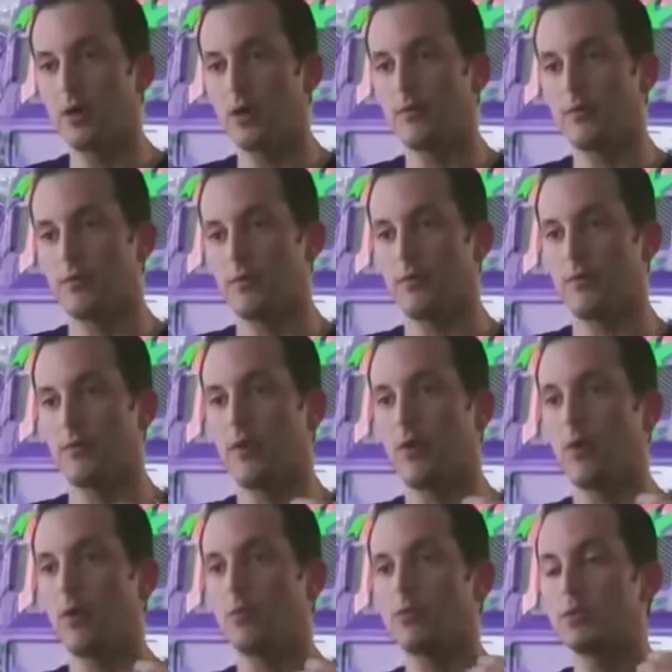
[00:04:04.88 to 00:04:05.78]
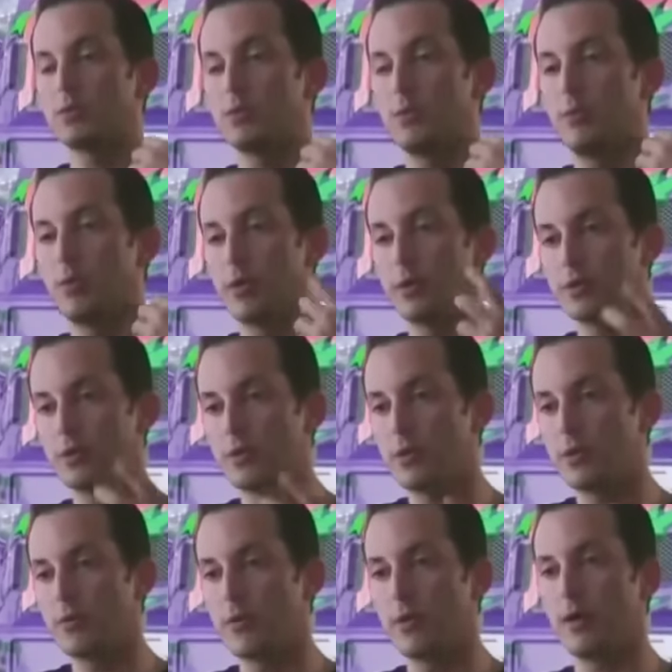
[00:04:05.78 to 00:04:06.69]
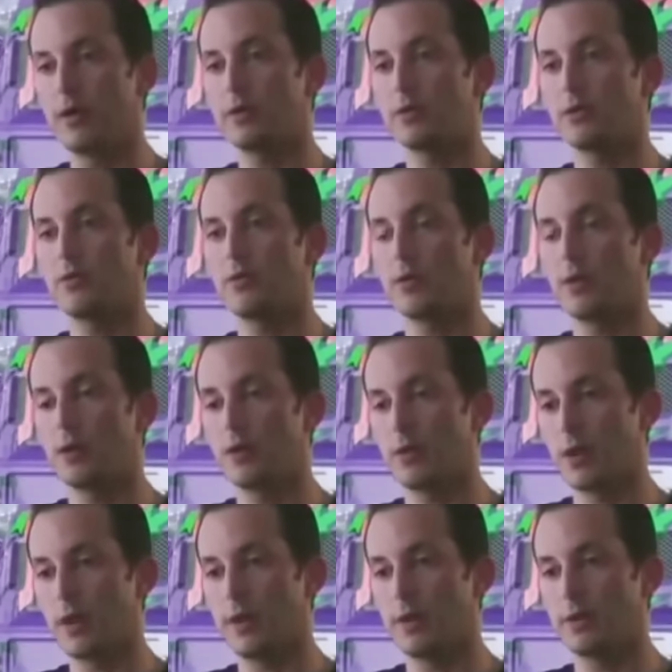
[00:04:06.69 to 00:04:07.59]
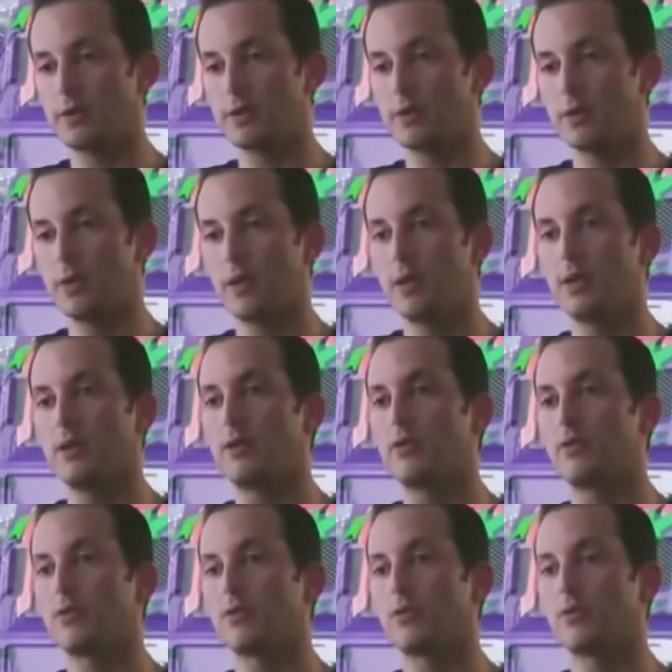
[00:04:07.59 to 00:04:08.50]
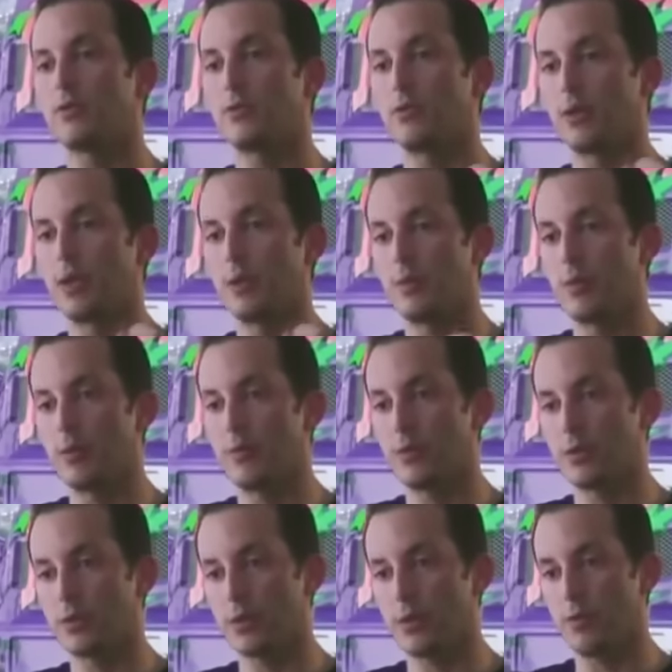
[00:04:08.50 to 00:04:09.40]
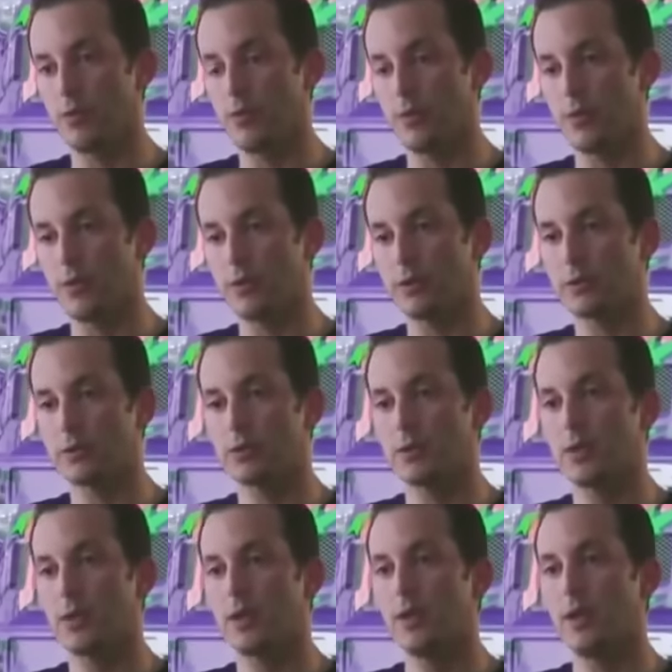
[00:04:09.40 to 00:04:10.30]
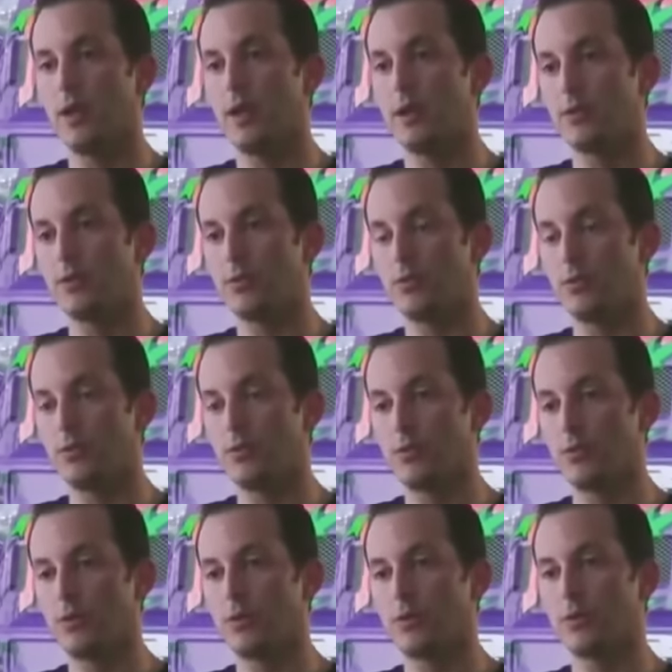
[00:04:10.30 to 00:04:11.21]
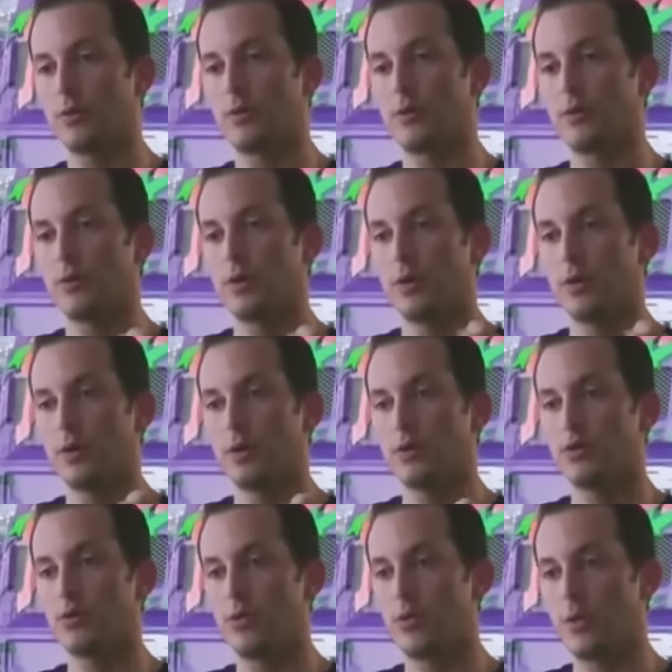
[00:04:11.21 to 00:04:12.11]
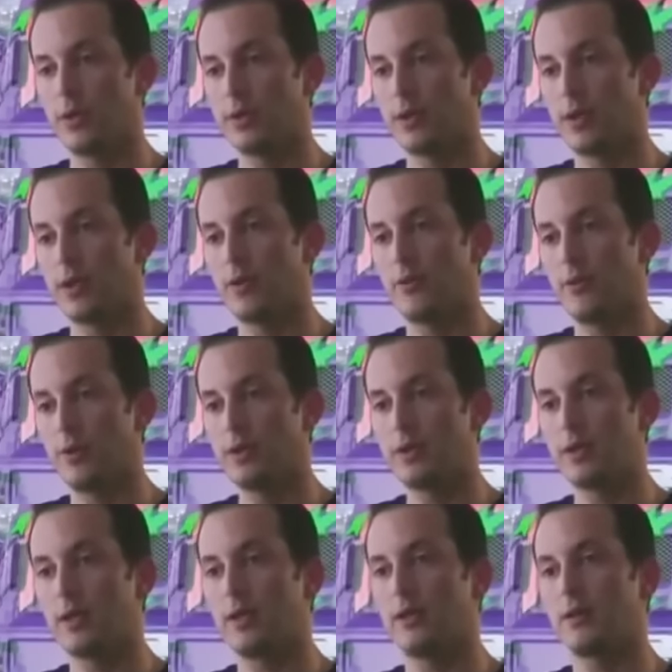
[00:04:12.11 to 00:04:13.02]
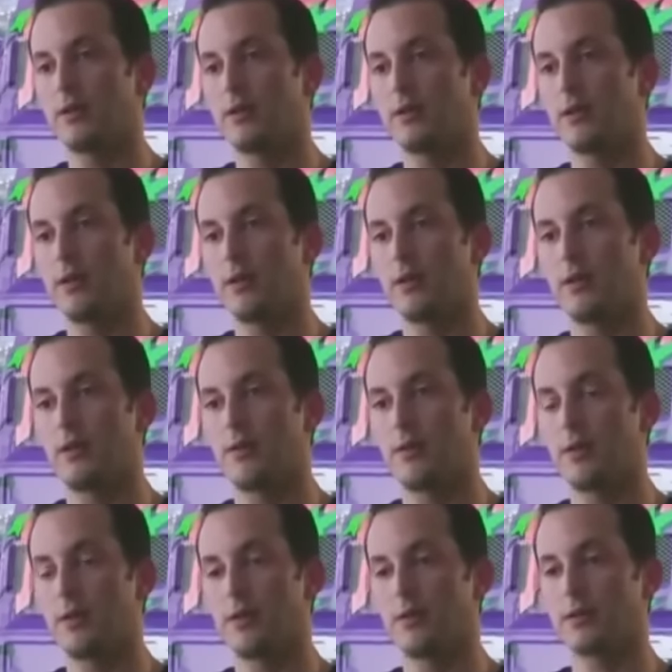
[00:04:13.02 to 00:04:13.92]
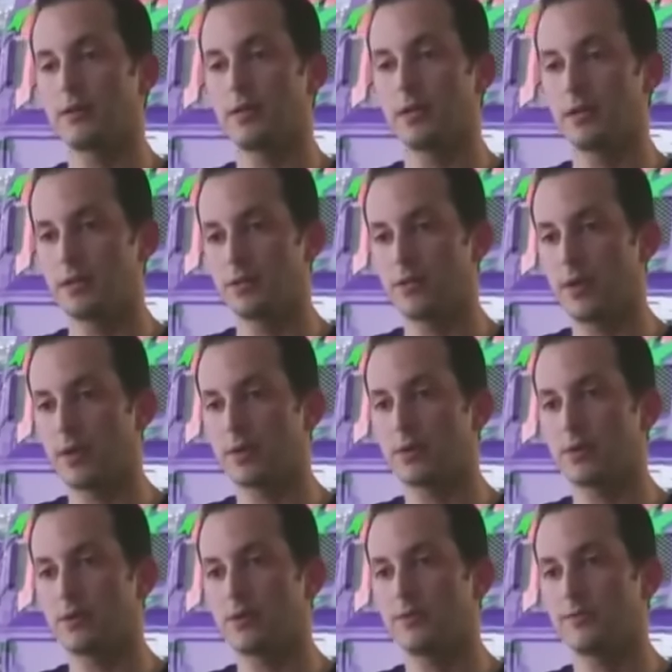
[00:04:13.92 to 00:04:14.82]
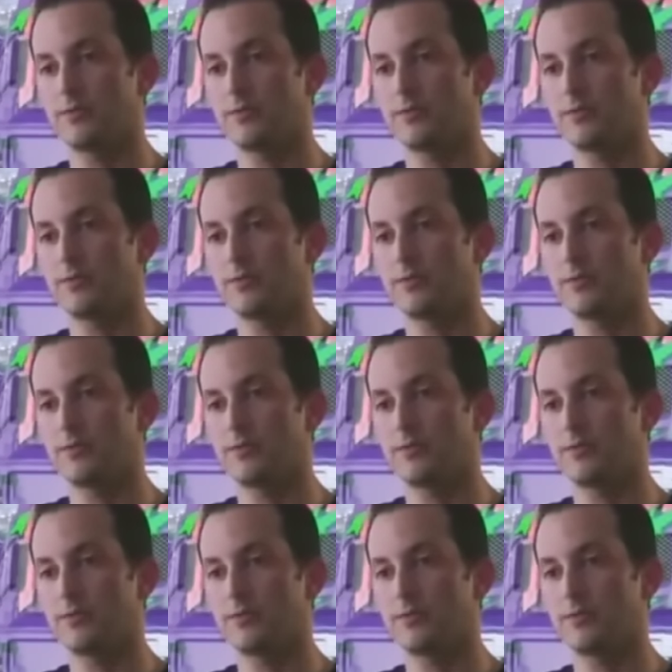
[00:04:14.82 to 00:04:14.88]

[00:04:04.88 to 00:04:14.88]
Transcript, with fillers: to have almost a personal relation with our clients in order to keep them with, with us and to, uh, to reta retain their, their satisfaction.